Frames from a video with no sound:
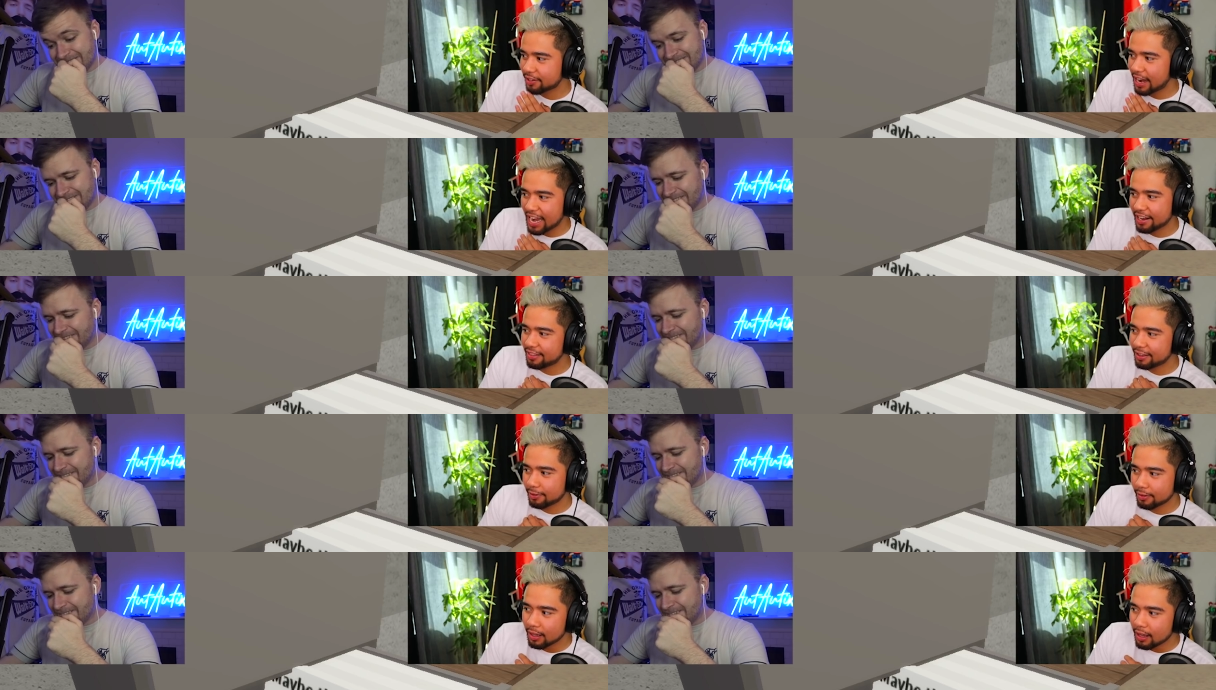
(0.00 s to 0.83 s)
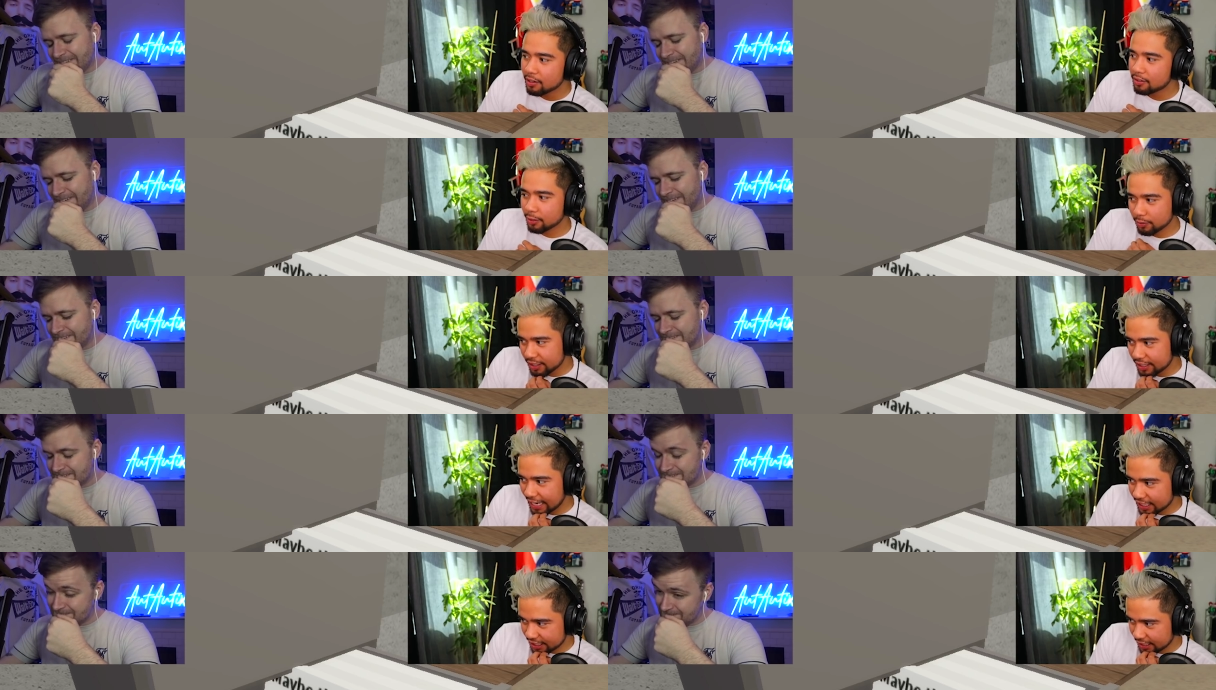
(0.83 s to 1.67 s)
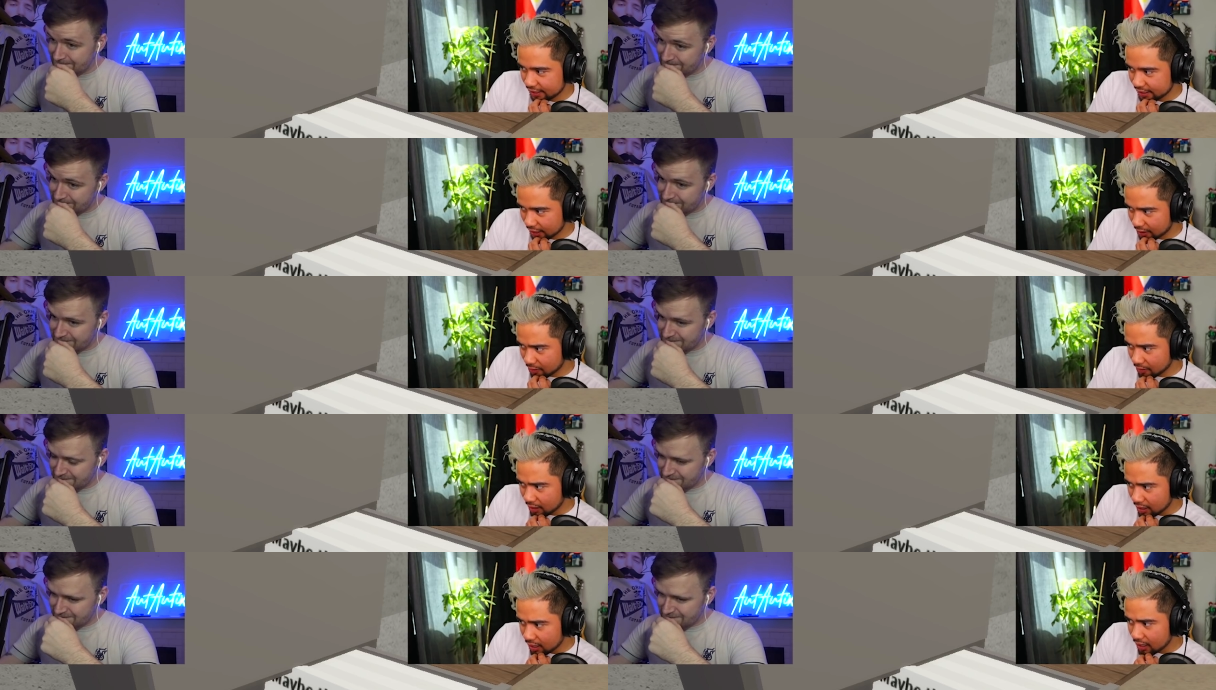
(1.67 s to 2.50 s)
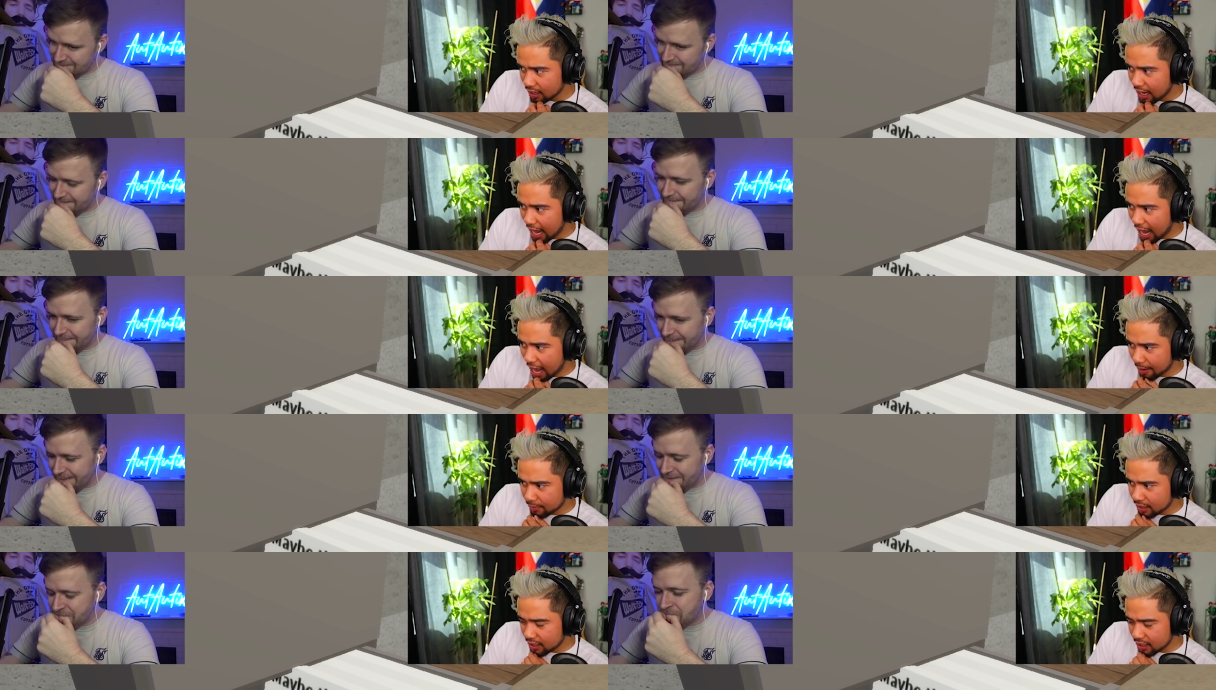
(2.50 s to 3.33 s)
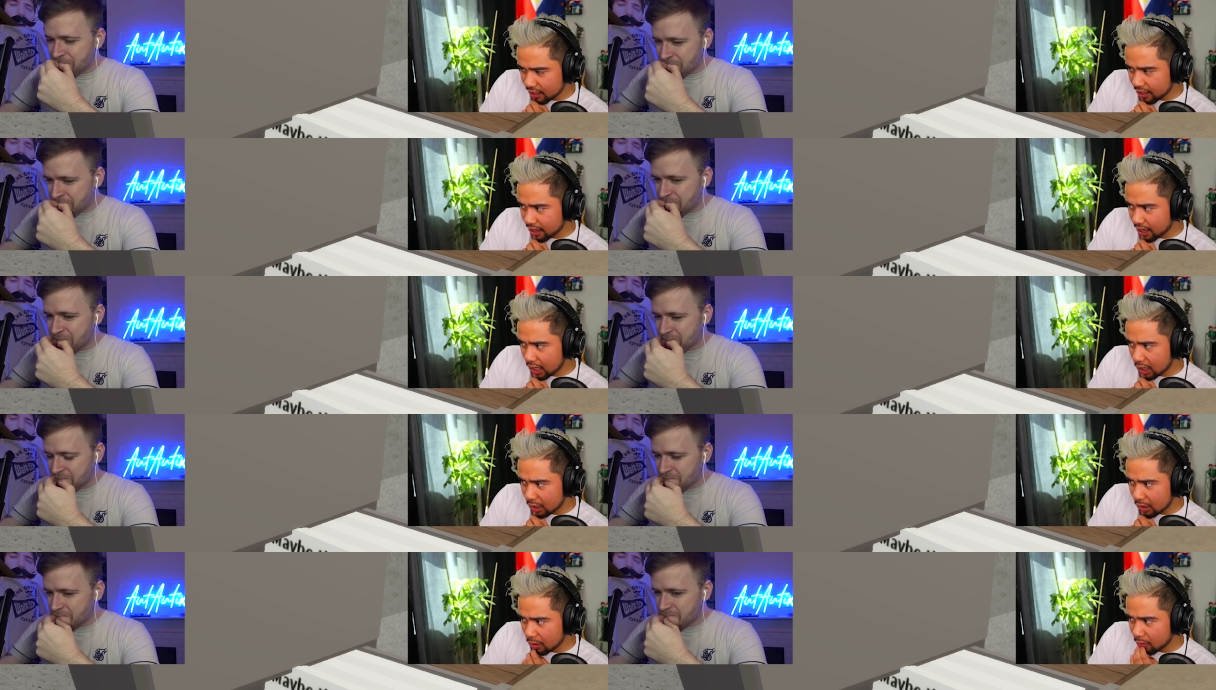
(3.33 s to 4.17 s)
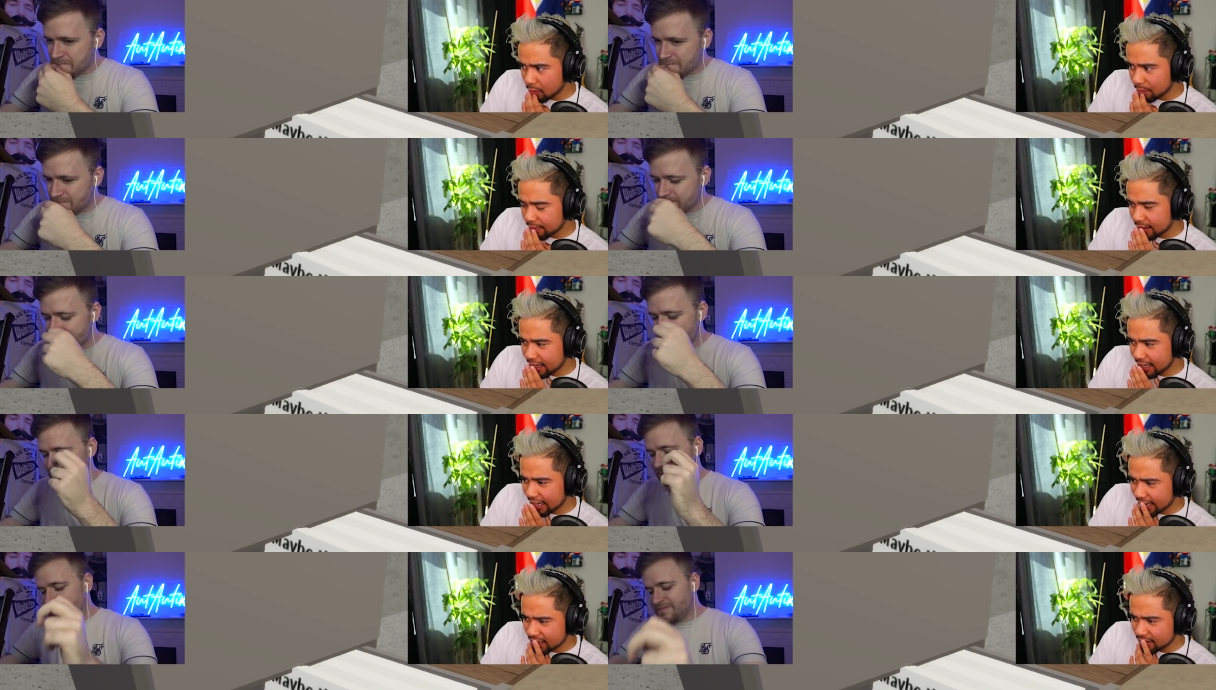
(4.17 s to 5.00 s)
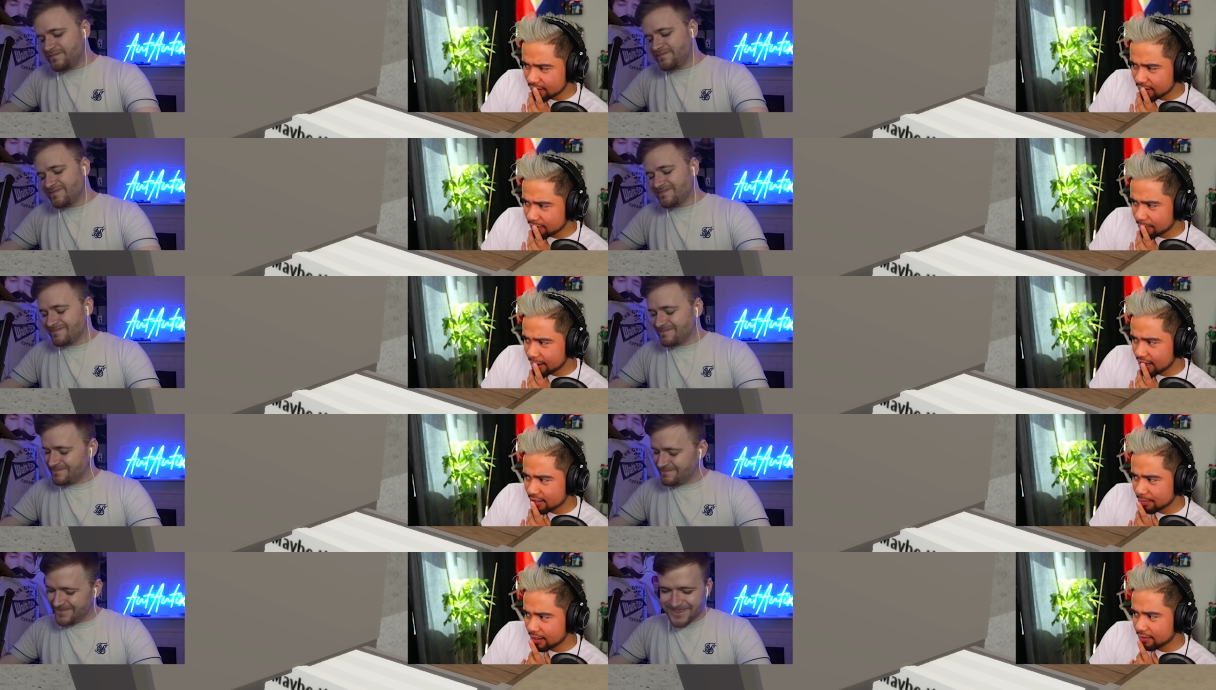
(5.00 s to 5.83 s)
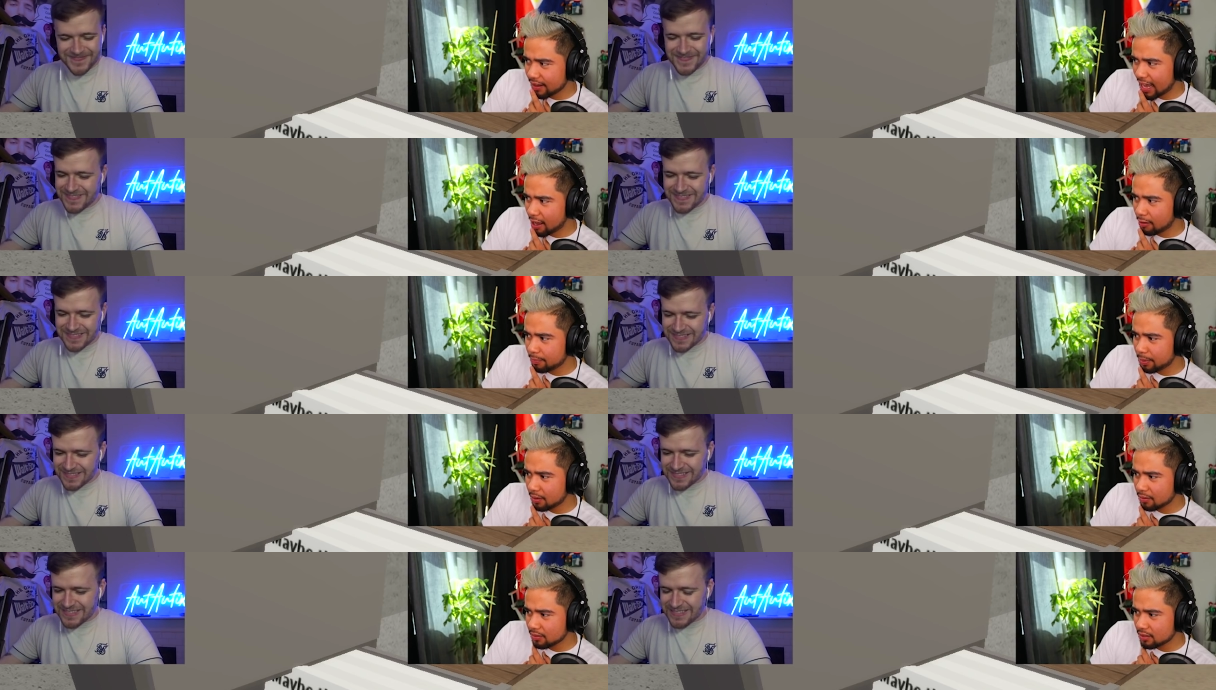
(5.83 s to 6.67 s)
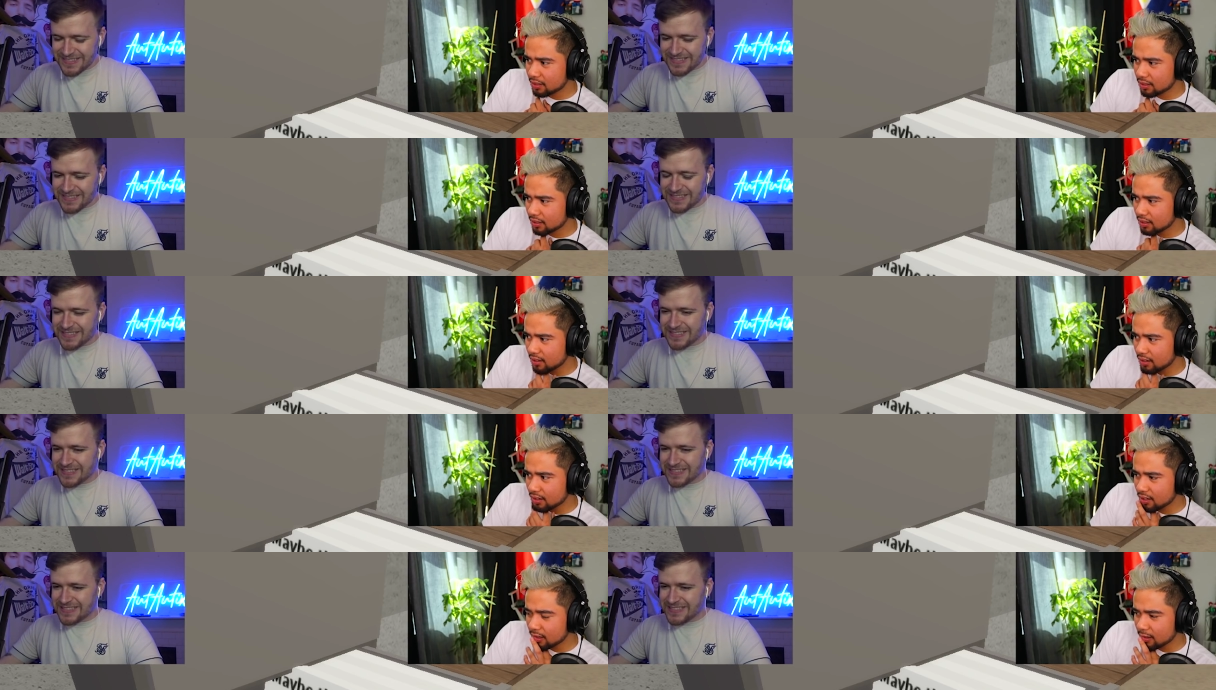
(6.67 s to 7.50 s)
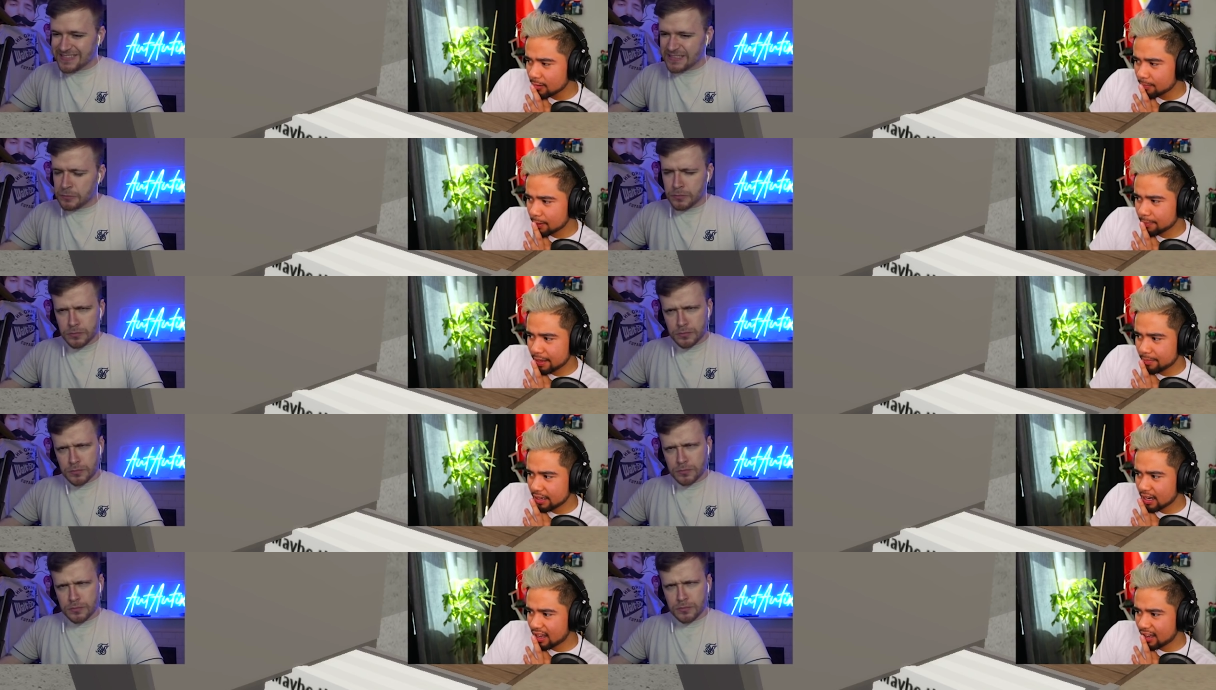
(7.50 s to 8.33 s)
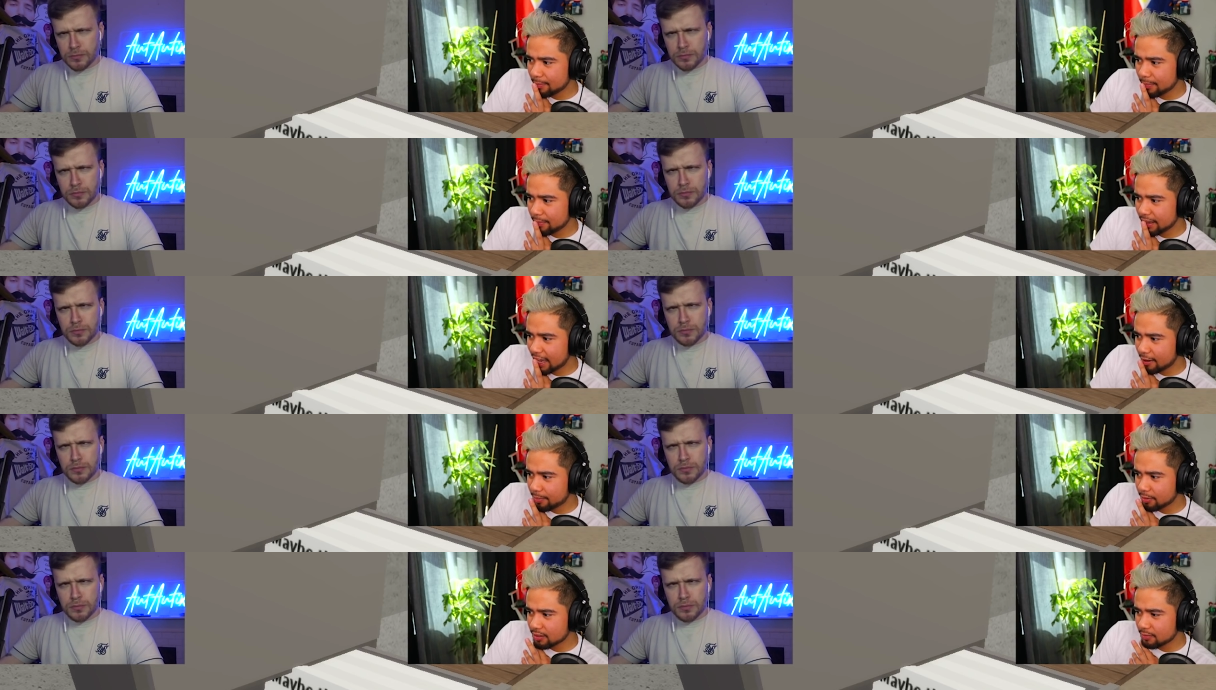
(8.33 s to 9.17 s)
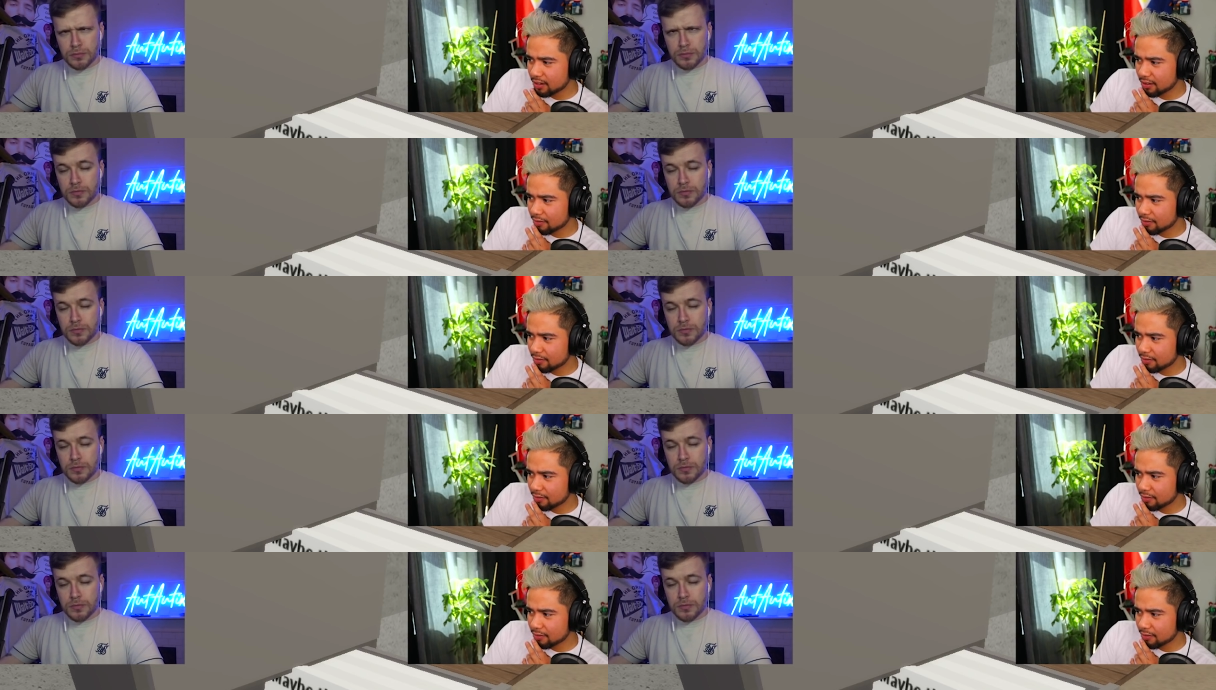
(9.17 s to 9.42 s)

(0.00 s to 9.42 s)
Speaker 1: anything too sketchy. So I'm gonna go, it kind of reminds me of Outpost, but maybe not. Maybe Outpost in one of the